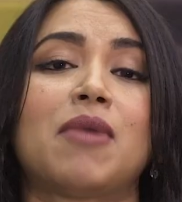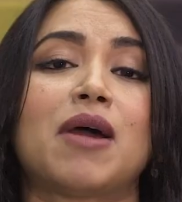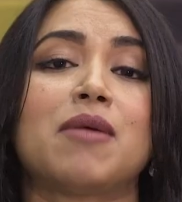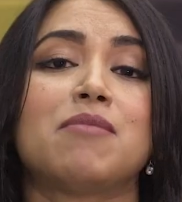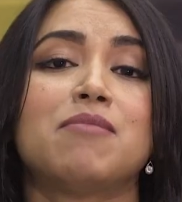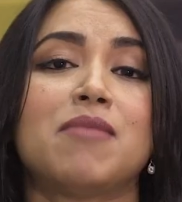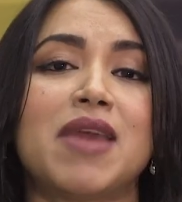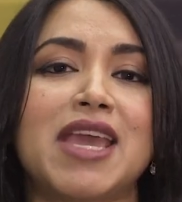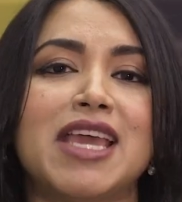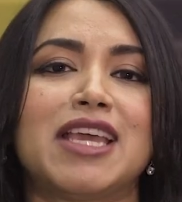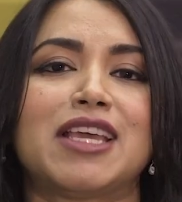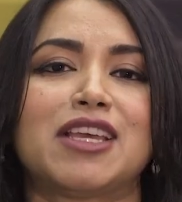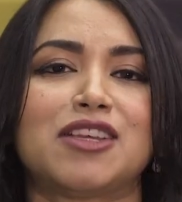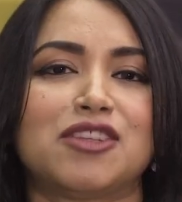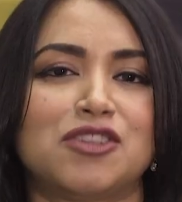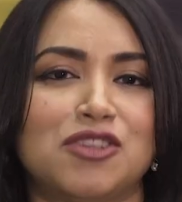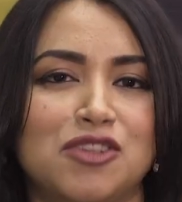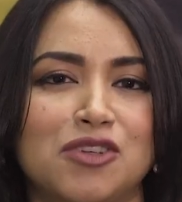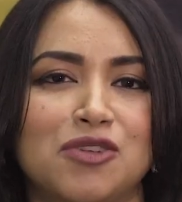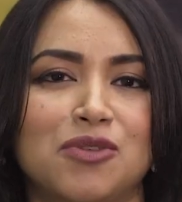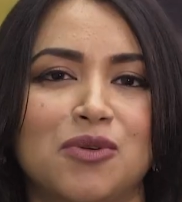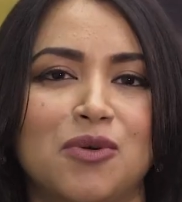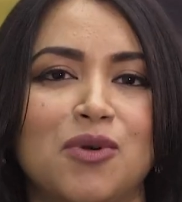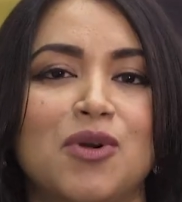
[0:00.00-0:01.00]
by making
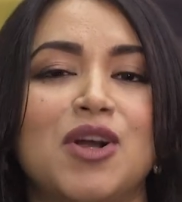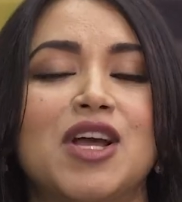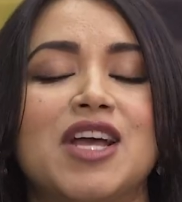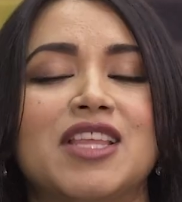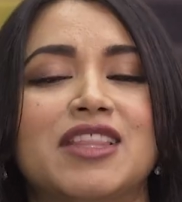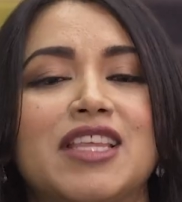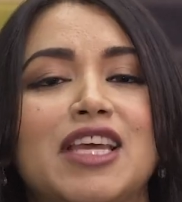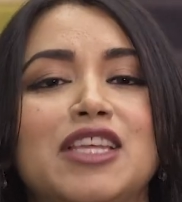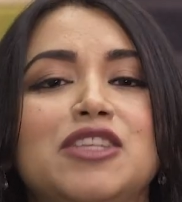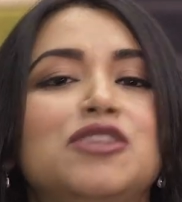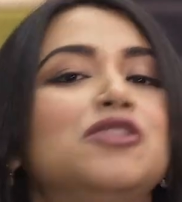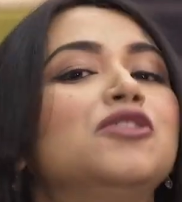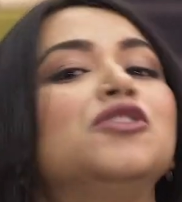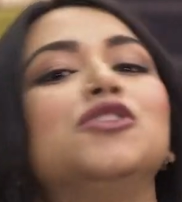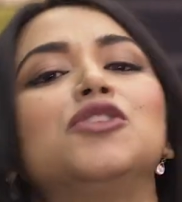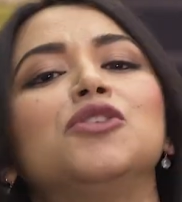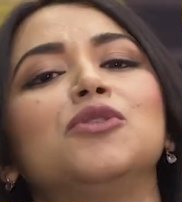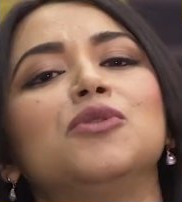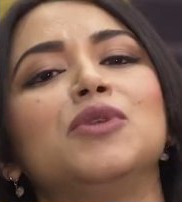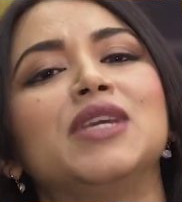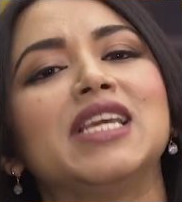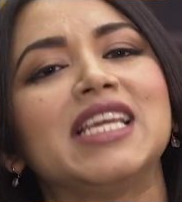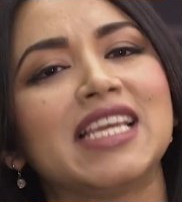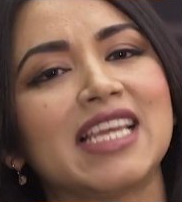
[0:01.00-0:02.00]
sure that you
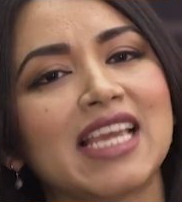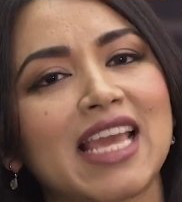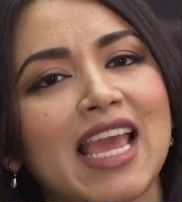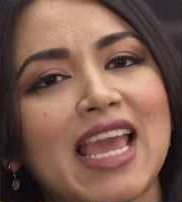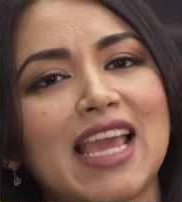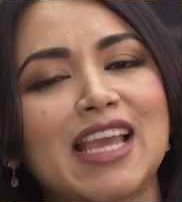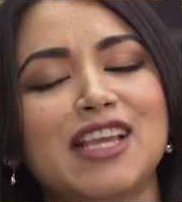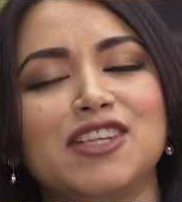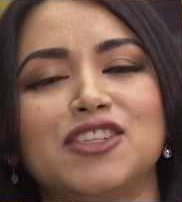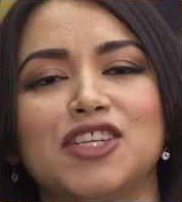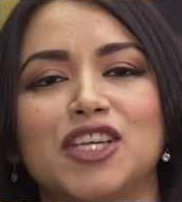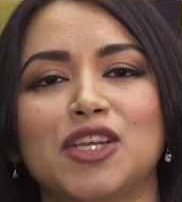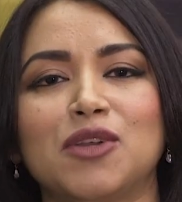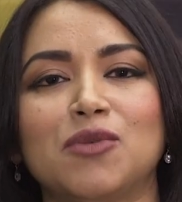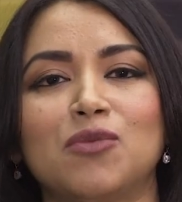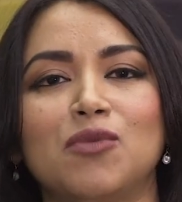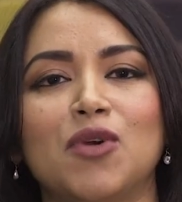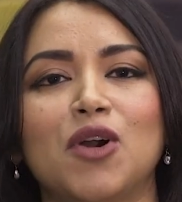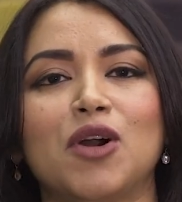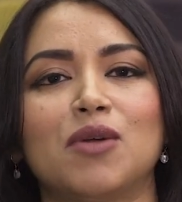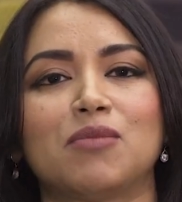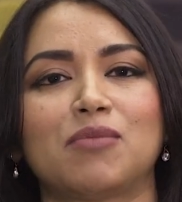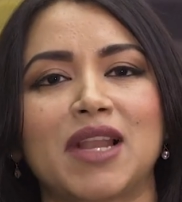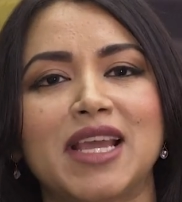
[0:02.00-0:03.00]
do engage in
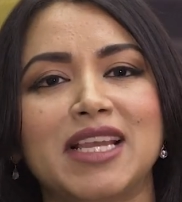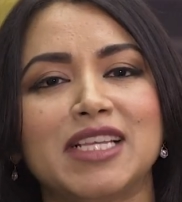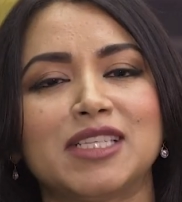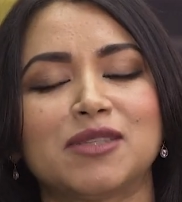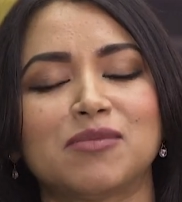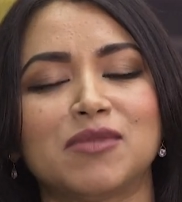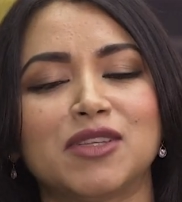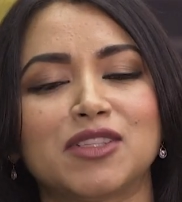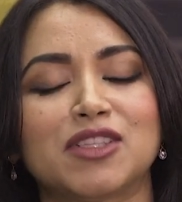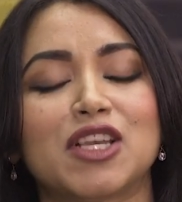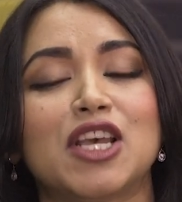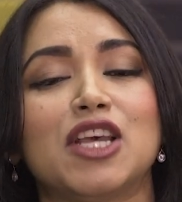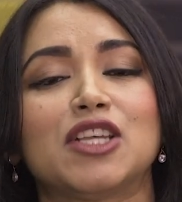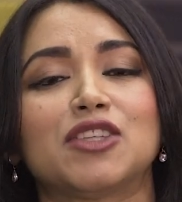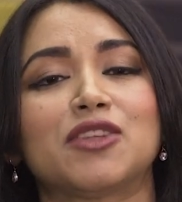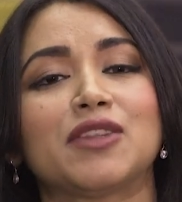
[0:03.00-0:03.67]
work placements